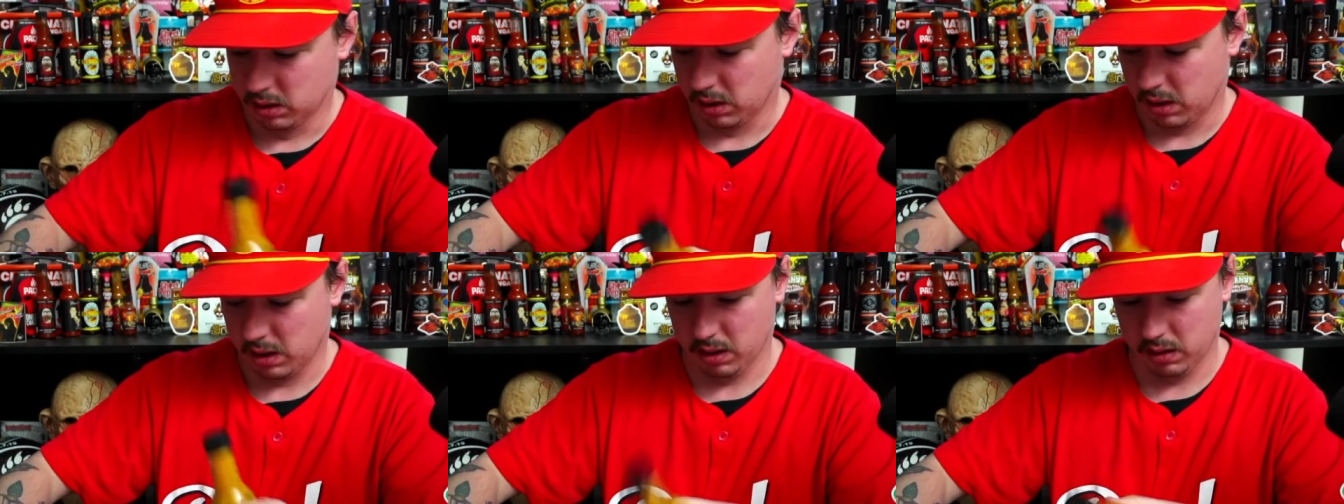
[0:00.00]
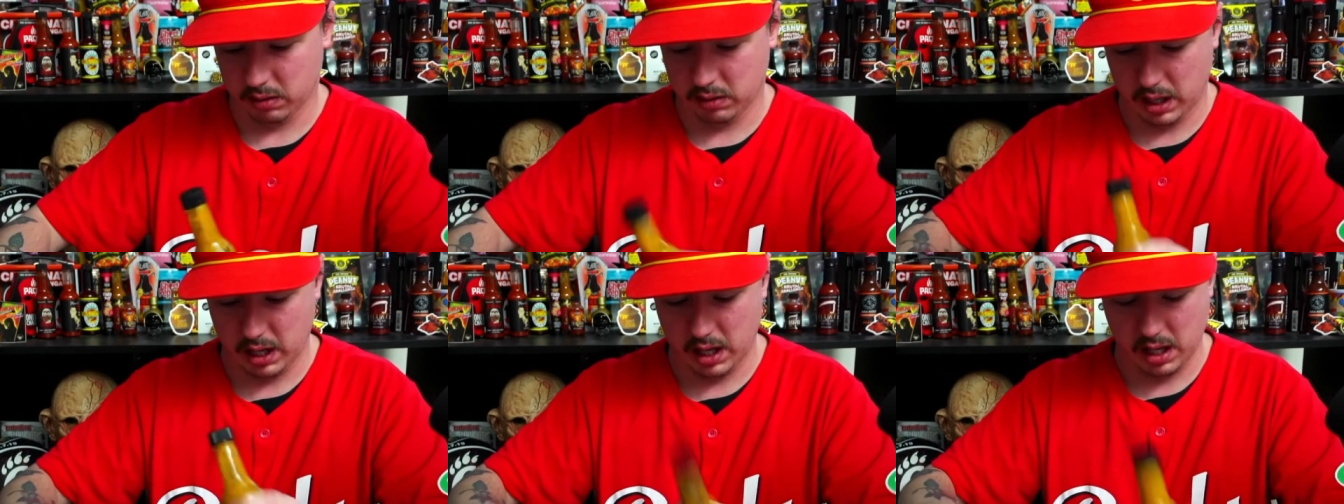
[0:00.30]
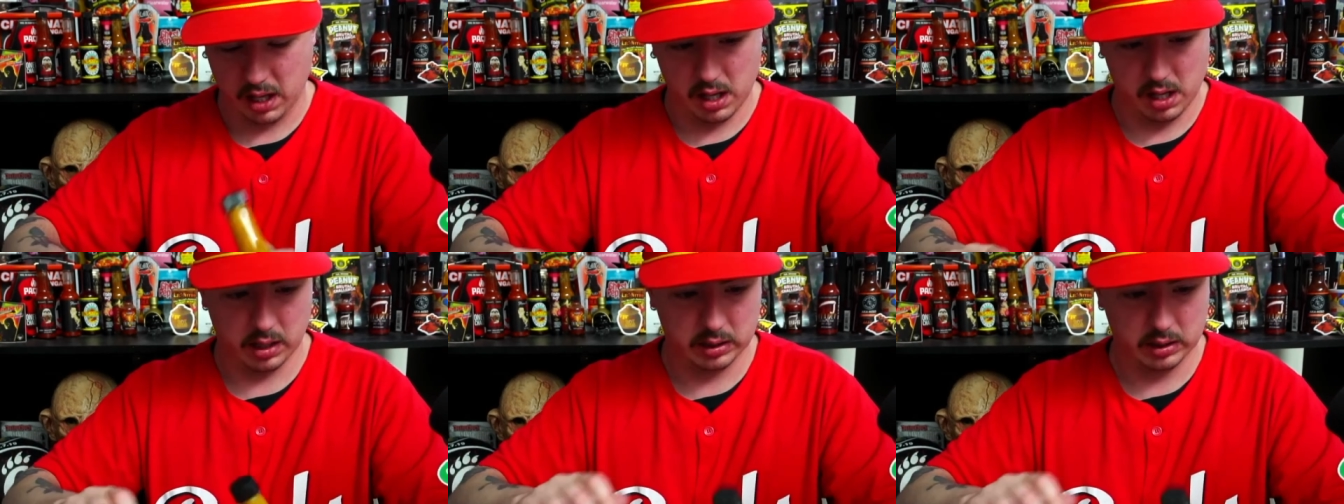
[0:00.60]

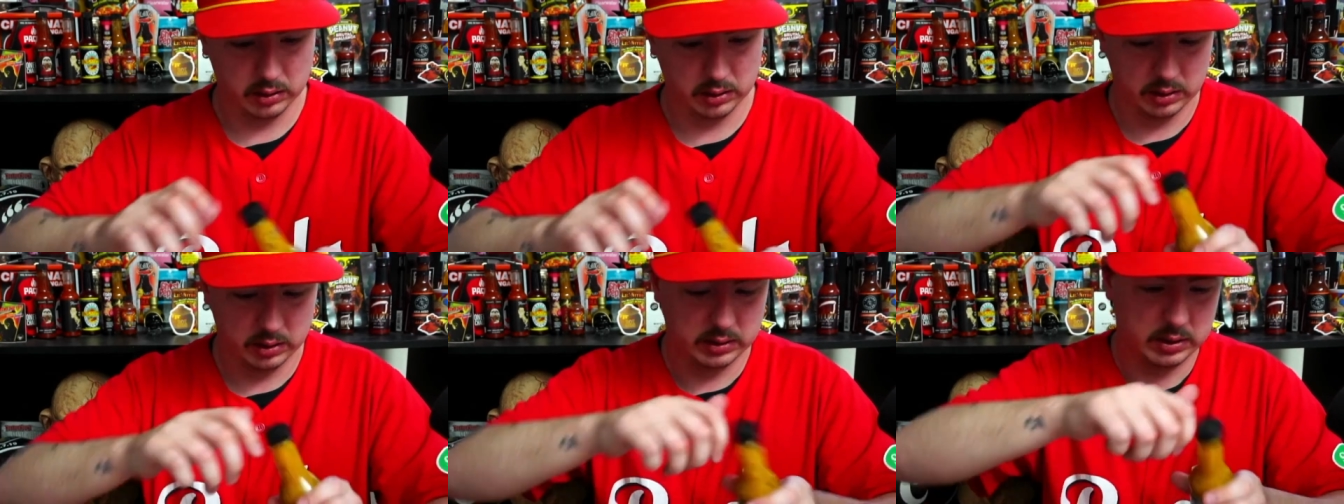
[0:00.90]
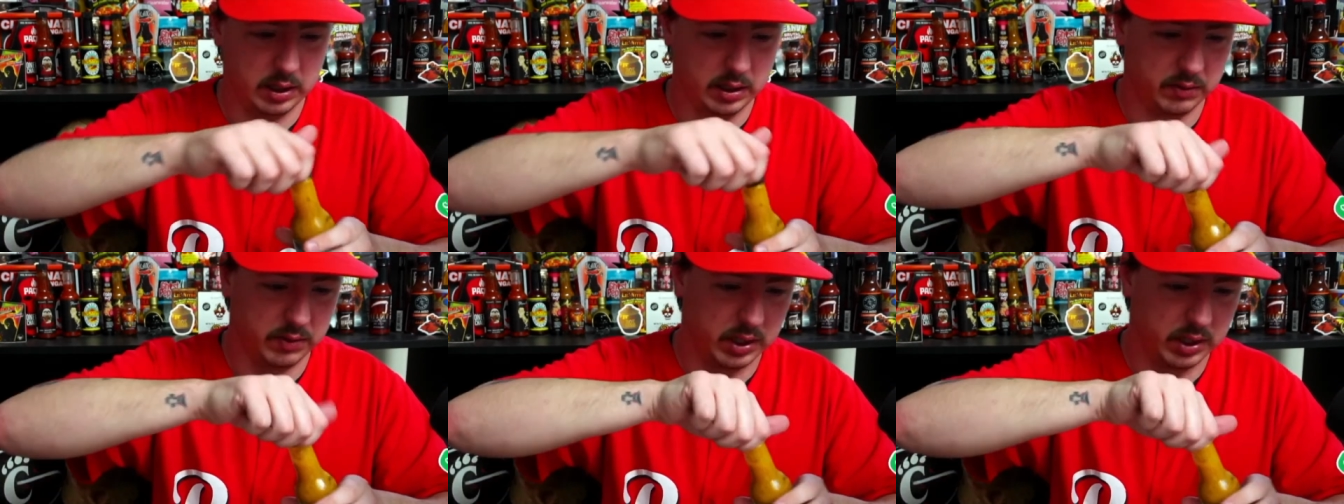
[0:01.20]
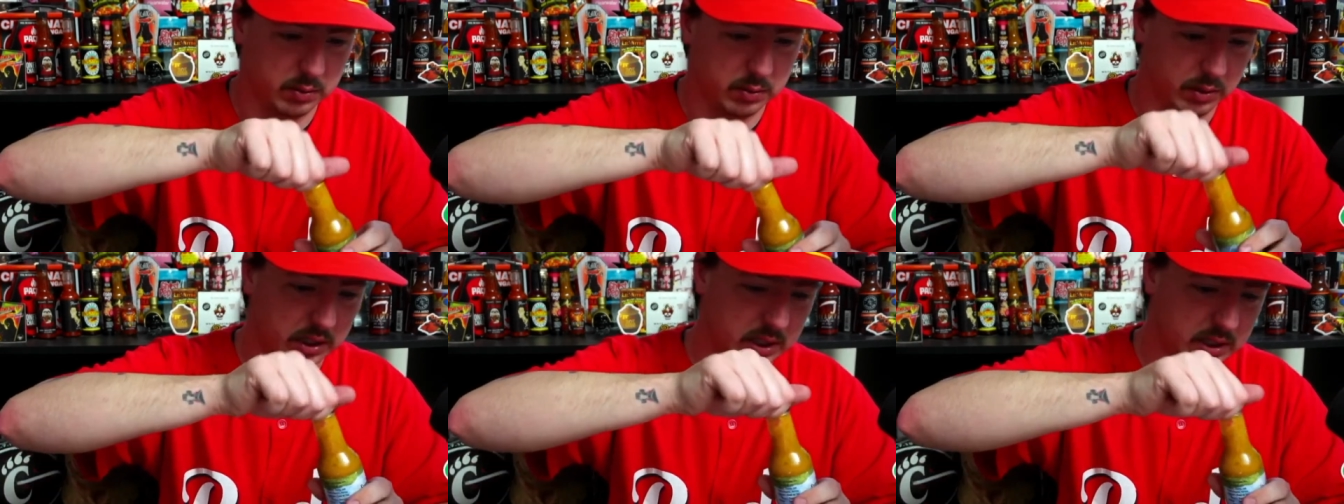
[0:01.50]
Okay, so let's see if this
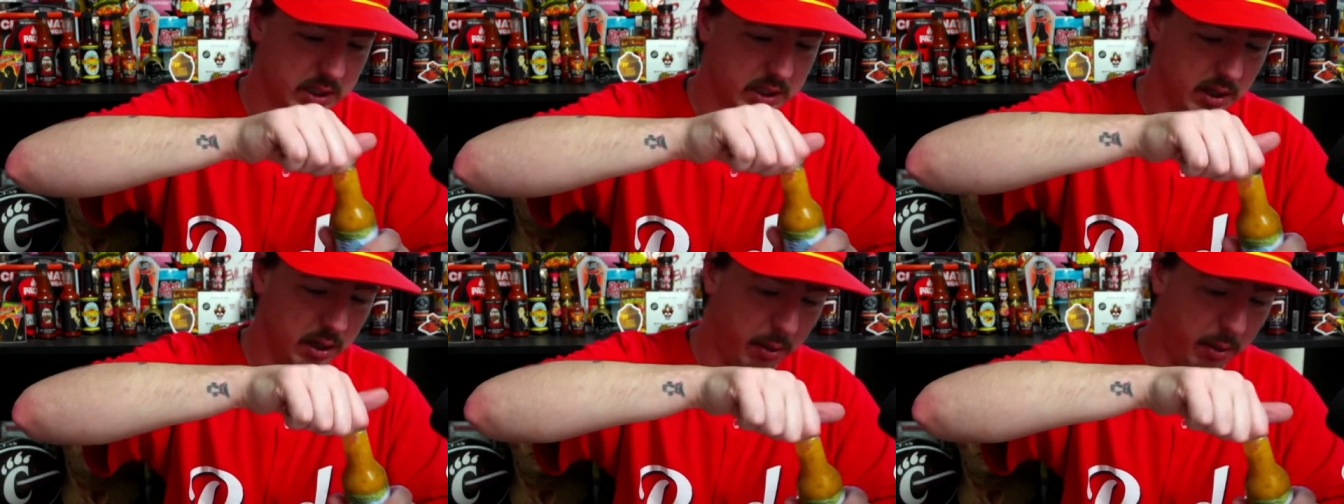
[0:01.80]
one gets a little